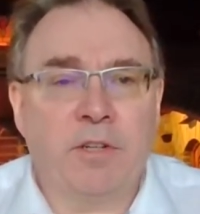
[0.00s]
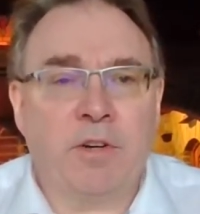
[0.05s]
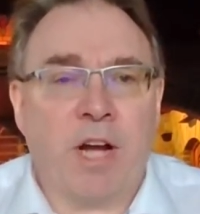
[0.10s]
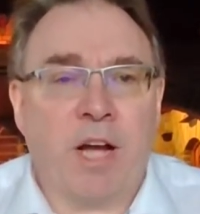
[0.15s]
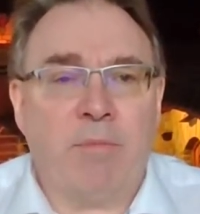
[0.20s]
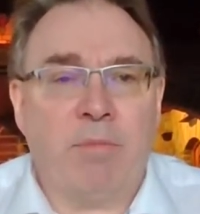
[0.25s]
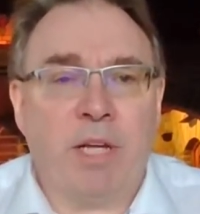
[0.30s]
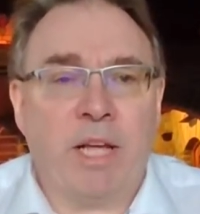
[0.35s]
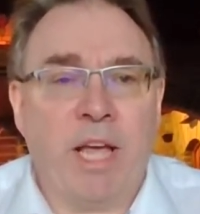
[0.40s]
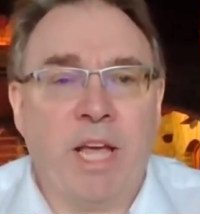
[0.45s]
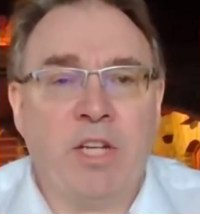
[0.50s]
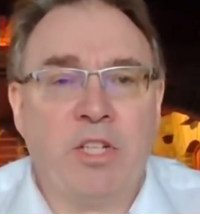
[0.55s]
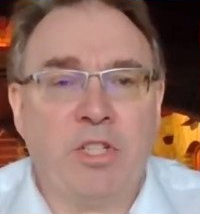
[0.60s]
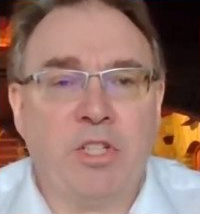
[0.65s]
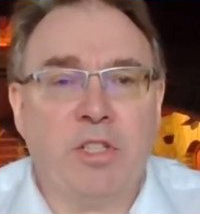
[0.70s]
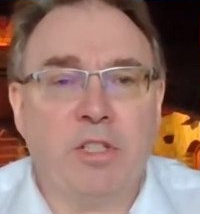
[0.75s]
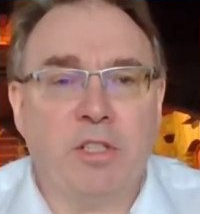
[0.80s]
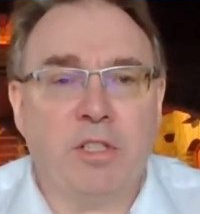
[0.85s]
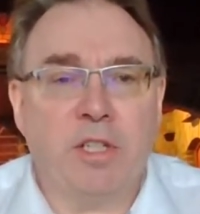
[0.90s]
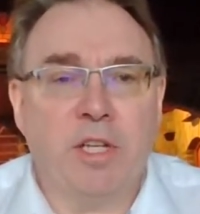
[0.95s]
their
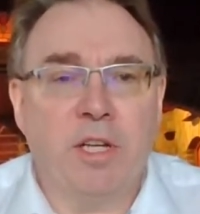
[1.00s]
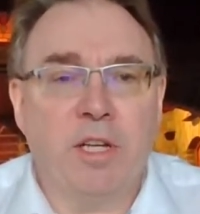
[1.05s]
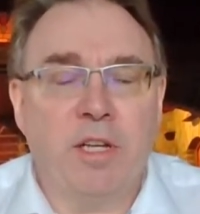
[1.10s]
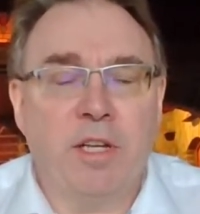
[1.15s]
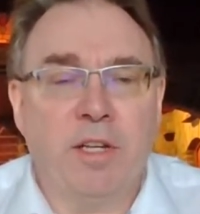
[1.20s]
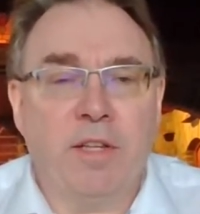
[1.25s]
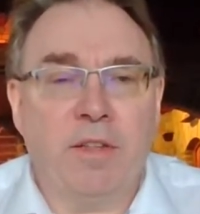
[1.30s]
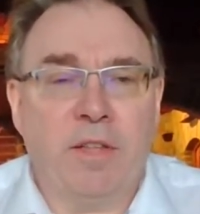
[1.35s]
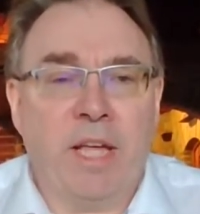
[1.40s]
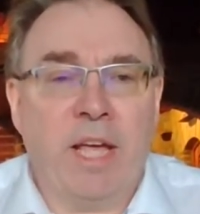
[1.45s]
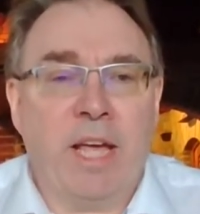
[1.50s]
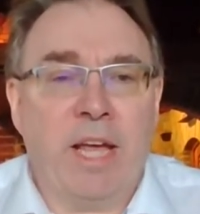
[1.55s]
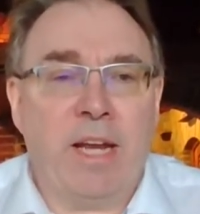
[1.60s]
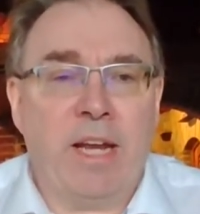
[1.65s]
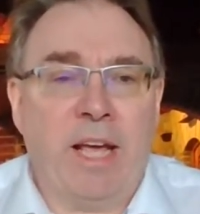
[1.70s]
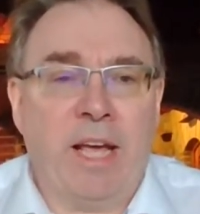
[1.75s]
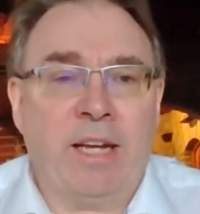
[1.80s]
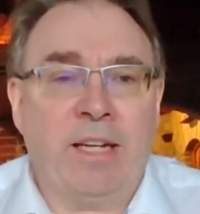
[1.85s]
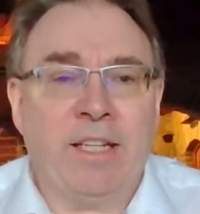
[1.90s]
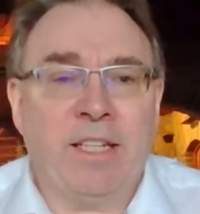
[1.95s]
obligations,
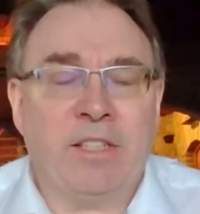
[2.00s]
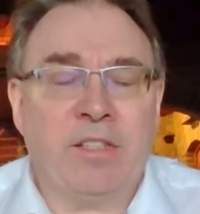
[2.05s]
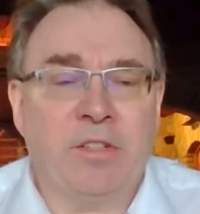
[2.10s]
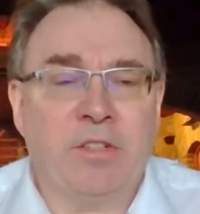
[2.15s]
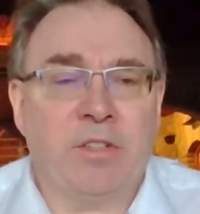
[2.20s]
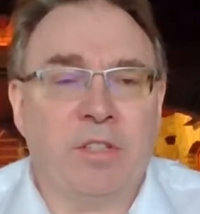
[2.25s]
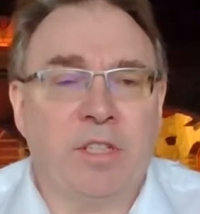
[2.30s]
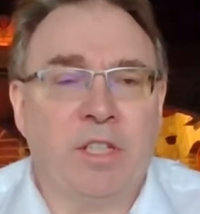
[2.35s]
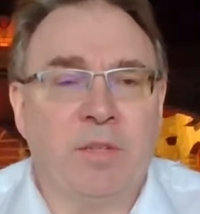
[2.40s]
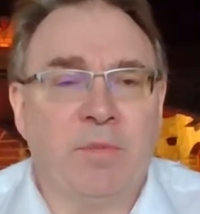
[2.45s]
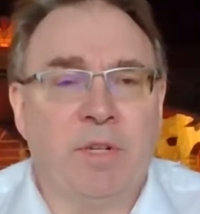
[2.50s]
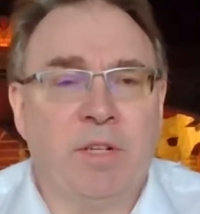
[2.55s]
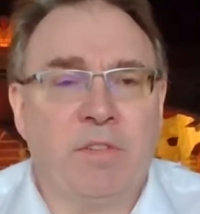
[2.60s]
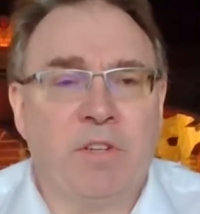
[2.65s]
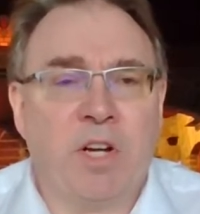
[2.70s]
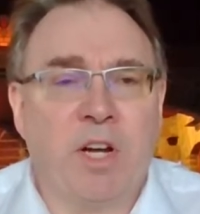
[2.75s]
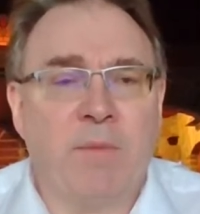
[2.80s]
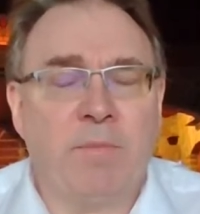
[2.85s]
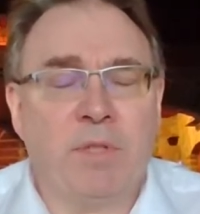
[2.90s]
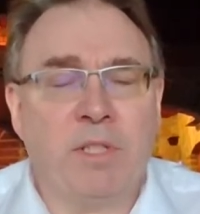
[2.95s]
then at least there's a little bit
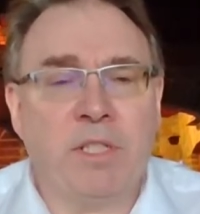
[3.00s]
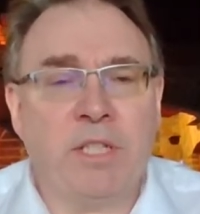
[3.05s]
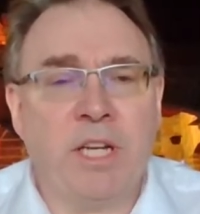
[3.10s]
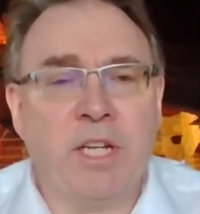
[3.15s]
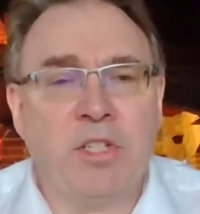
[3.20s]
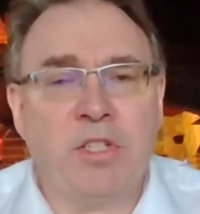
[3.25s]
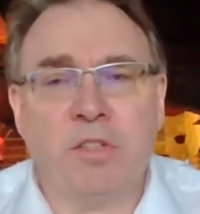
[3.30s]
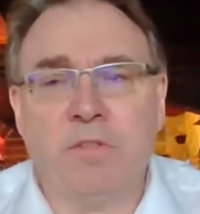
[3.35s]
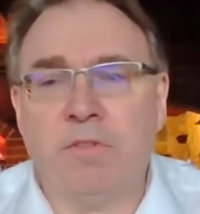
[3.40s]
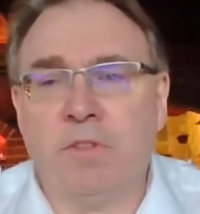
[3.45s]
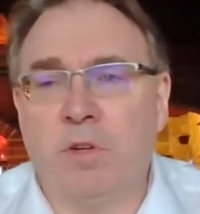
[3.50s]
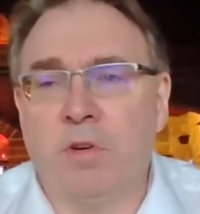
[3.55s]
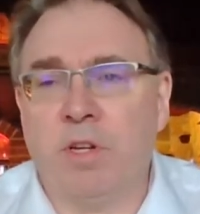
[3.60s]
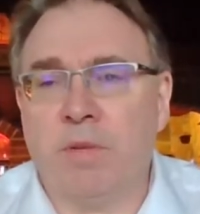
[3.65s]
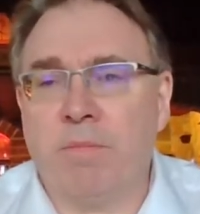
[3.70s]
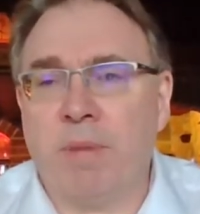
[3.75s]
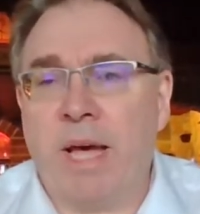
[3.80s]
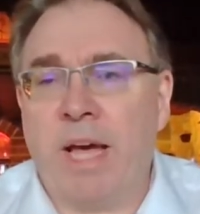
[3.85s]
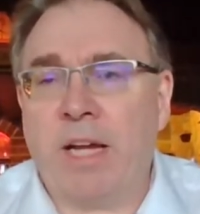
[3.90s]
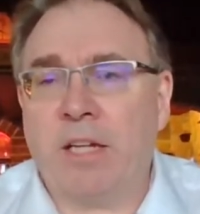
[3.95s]
of compensation
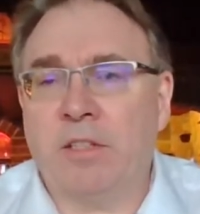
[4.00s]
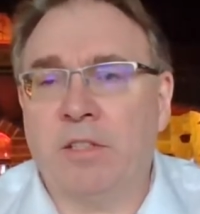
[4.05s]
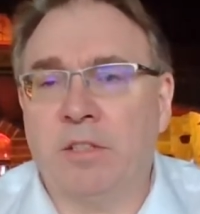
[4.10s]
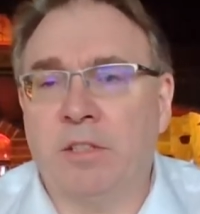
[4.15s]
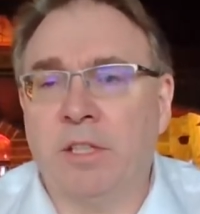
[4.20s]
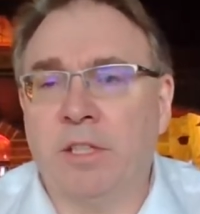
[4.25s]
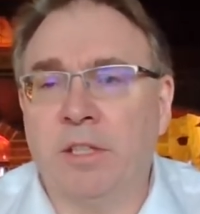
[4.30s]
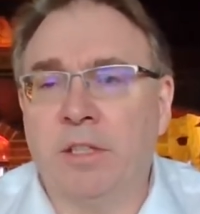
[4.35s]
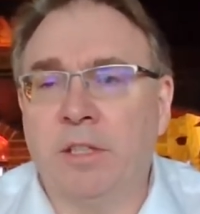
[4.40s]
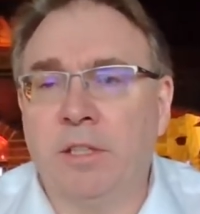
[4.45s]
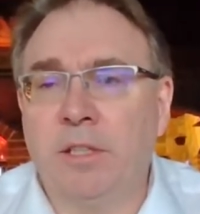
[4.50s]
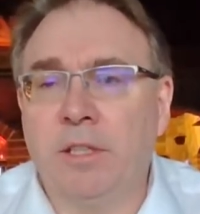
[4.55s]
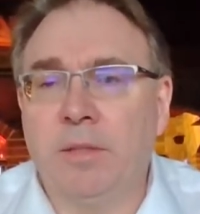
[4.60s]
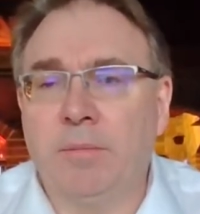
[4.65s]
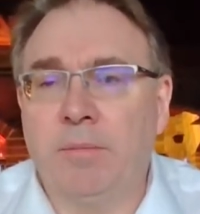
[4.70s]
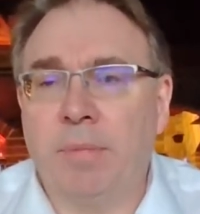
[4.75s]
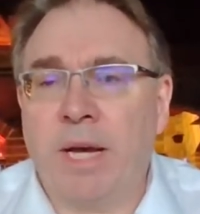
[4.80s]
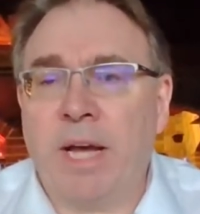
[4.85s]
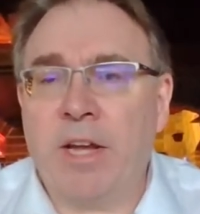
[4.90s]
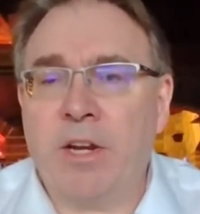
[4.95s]
flowing back to the
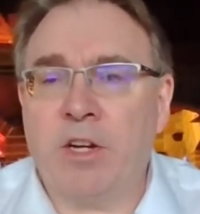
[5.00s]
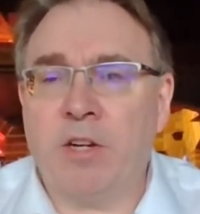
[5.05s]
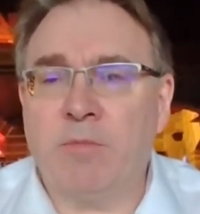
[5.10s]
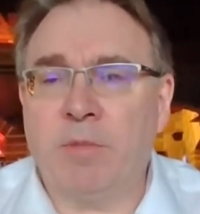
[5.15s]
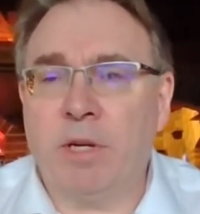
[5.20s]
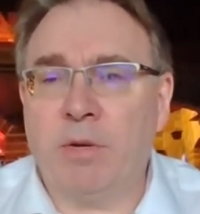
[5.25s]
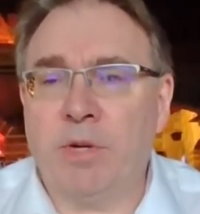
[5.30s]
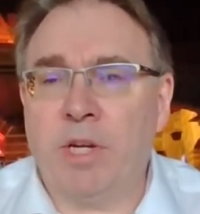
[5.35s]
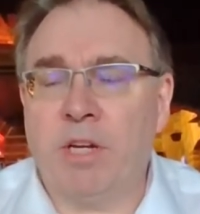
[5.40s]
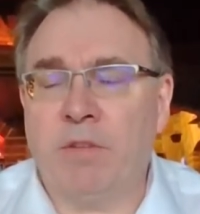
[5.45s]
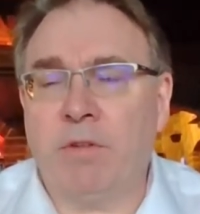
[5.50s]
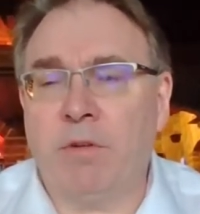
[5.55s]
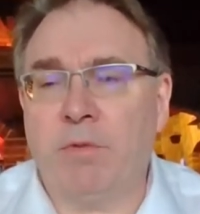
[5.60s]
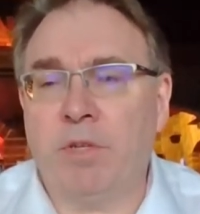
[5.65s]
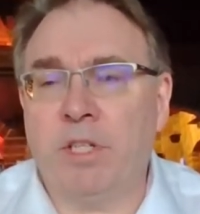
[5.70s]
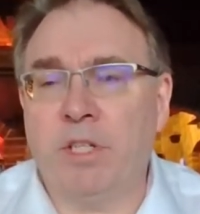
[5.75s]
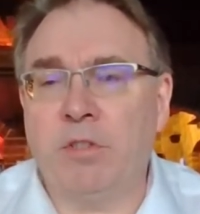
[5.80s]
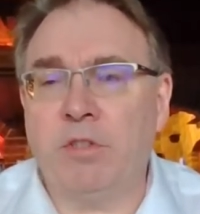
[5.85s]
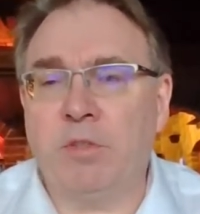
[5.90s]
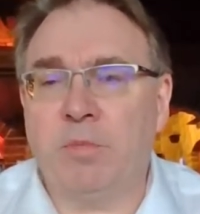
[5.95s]
buyer by way of a
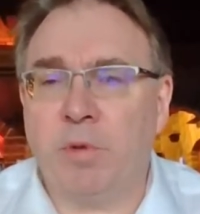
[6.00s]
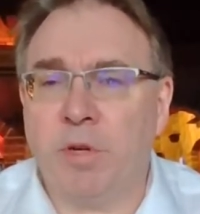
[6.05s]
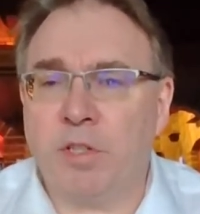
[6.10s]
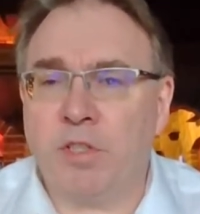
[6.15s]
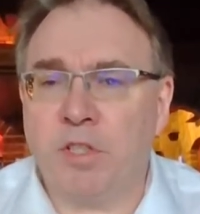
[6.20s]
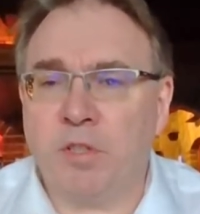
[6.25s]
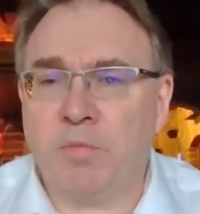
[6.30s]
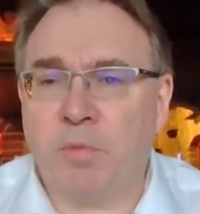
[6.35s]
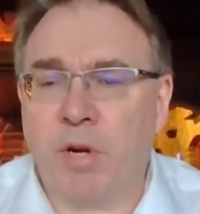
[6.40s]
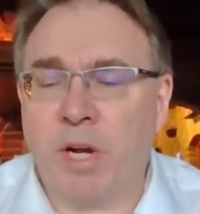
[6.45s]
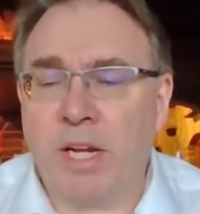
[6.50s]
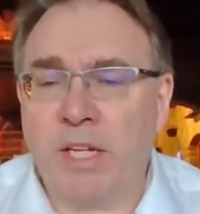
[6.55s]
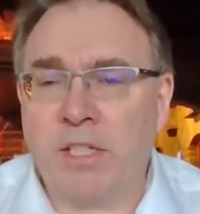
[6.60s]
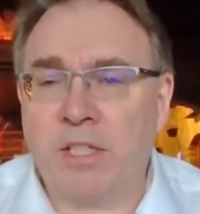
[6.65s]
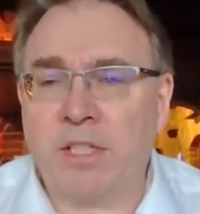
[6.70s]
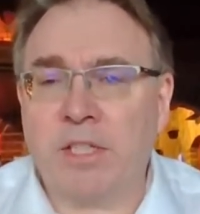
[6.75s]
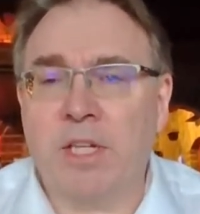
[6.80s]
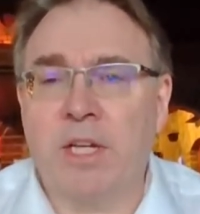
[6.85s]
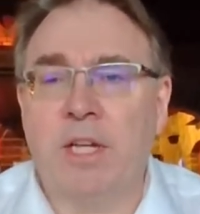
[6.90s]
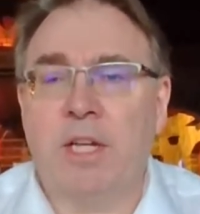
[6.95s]
reduced purchase
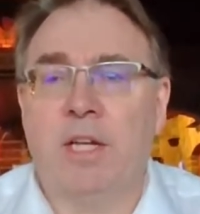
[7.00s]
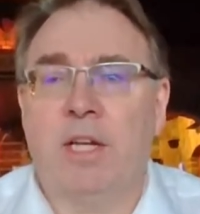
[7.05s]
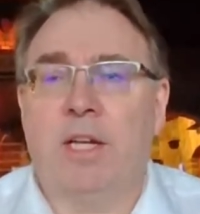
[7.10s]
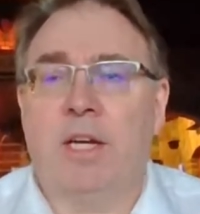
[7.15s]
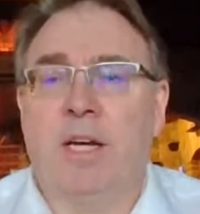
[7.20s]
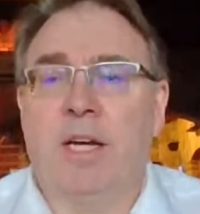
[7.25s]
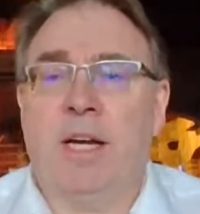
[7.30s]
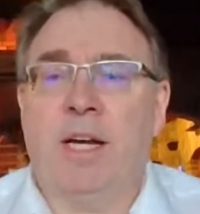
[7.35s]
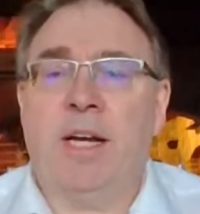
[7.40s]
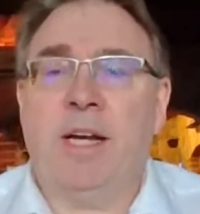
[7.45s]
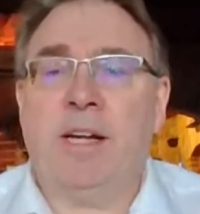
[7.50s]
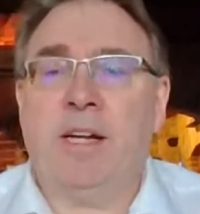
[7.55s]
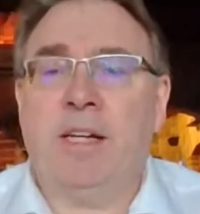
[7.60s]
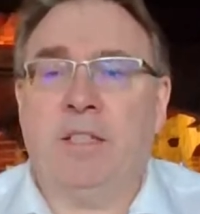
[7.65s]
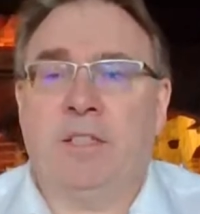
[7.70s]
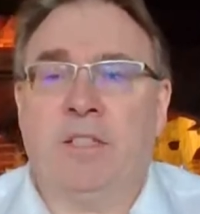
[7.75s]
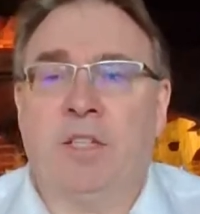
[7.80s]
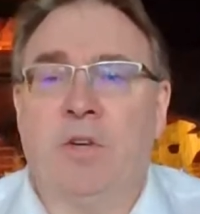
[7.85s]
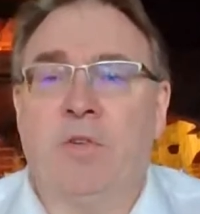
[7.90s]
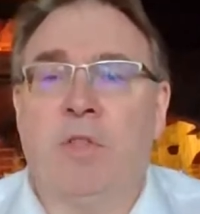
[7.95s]
price,
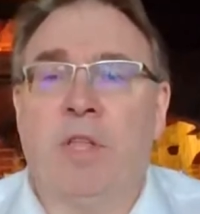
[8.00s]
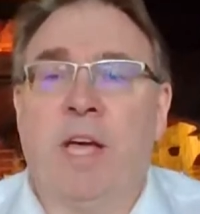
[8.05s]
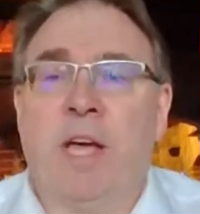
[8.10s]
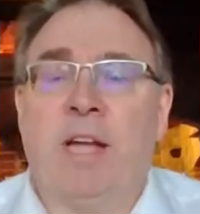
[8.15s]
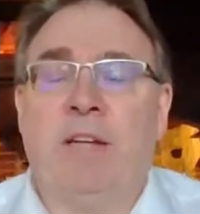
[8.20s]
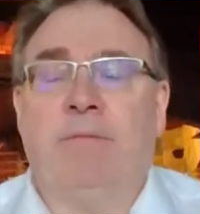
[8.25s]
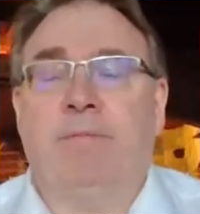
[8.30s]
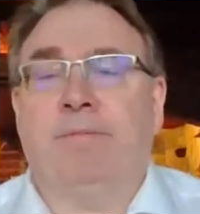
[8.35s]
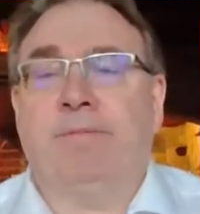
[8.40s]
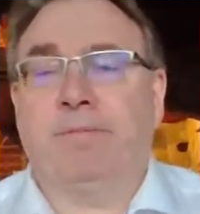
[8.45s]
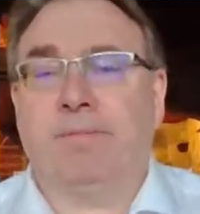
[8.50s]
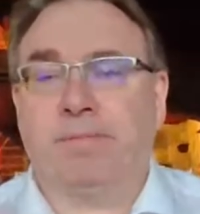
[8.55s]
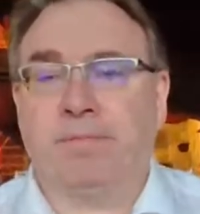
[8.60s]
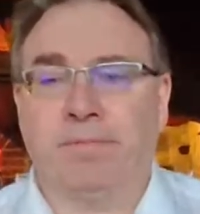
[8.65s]
so that